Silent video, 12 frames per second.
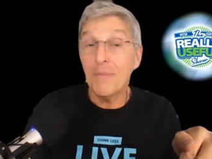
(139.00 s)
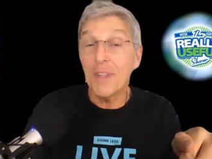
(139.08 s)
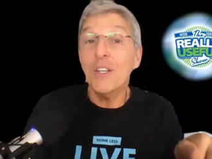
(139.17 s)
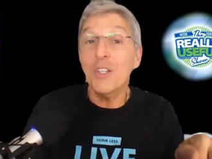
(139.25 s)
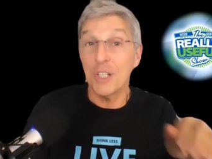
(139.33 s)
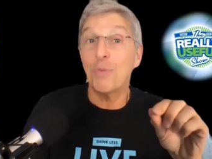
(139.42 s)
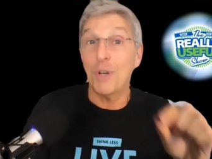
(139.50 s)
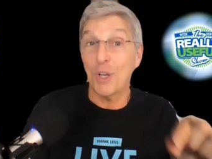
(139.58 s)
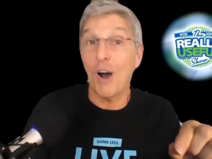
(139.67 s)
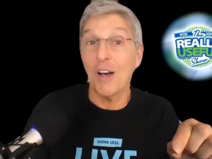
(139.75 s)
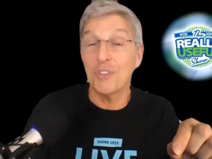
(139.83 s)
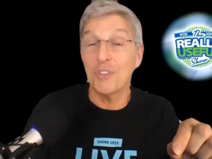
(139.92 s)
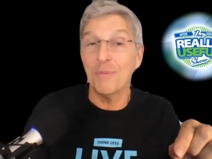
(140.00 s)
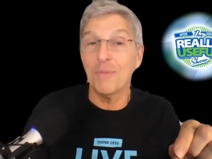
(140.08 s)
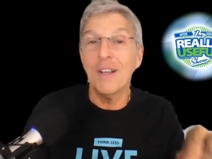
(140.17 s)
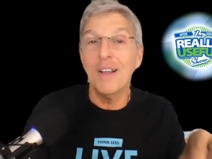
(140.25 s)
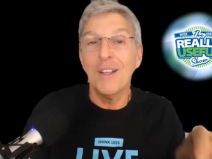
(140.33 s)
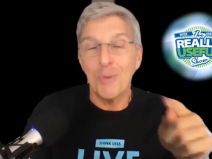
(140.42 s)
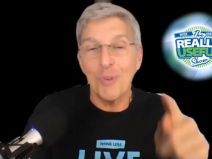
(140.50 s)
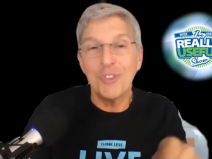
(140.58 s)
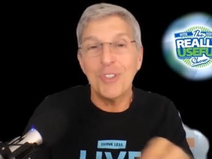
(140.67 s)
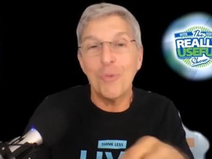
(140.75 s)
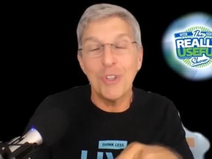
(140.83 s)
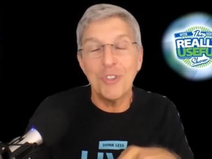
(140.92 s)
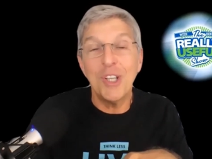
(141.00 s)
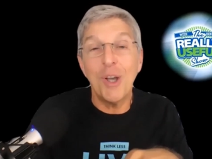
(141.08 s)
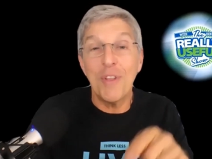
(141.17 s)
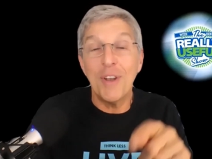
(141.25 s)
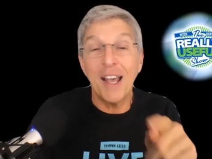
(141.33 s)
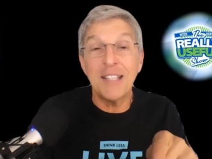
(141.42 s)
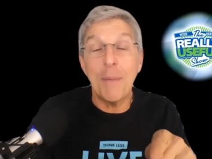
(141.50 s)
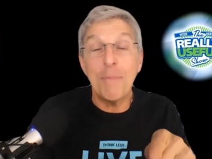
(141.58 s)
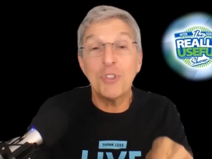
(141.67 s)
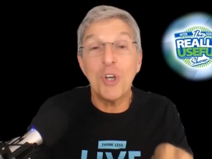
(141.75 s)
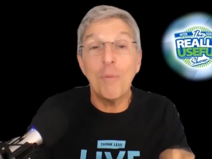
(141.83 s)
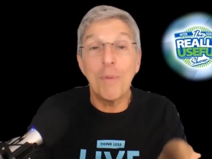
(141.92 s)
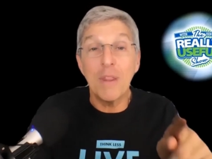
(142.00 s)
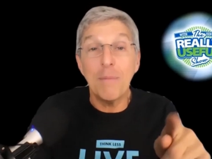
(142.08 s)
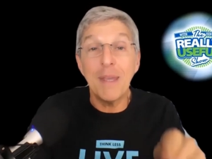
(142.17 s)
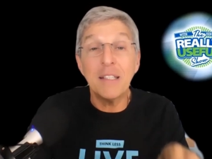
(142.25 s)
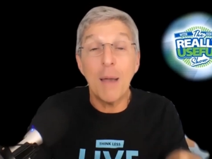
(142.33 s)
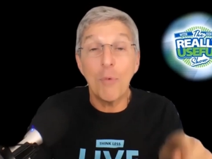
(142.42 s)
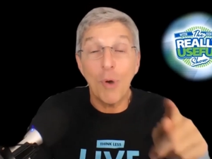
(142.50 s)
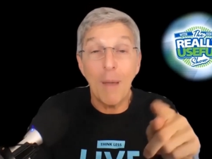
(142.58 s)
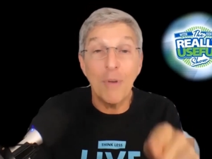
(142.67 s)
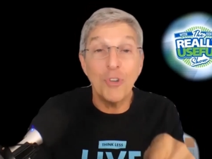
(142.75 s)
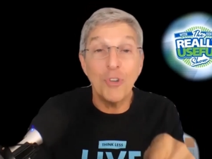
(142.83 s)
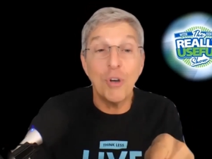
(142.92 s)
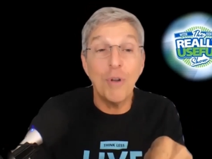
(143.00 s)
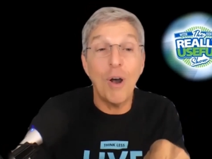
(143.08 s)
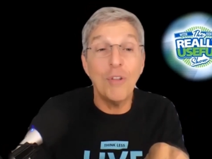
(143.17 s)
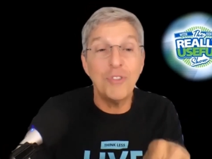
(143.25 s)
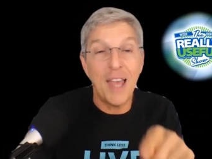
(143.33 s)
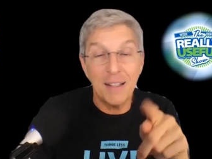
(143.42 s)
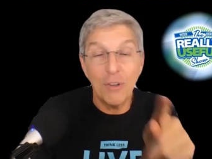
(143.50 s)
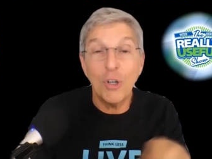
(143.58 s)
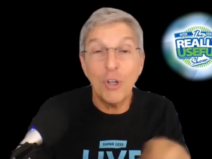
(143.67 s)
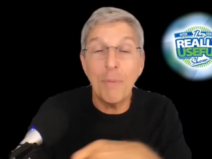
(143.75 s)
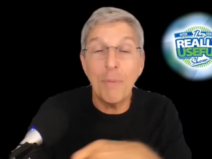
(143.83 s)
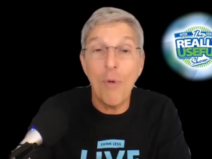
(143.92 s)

She's pretty awesome. So we'll see, we'll see you on the next episode. But in the meantime, grab those show notes and hook up with